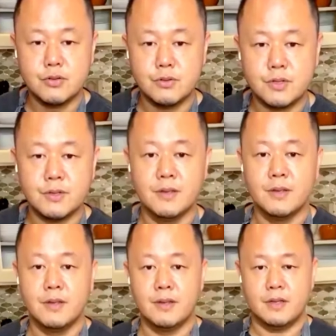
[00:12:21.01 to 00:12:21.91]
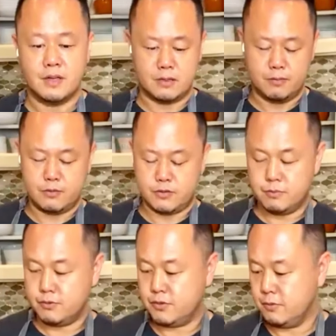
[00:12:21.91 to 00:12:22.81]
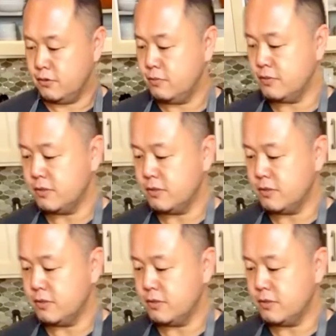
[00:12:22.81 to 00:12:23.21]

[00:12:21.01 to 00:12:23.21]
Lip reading: doing, it could be simple, super